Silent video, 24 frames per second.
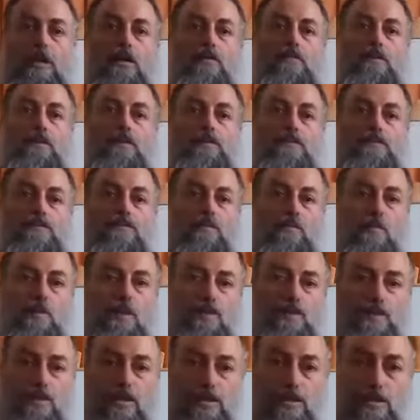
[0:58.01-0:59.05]
right after the
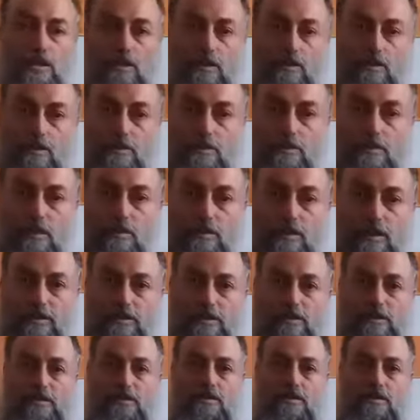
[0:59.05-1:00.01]
parasha on Shabbat in the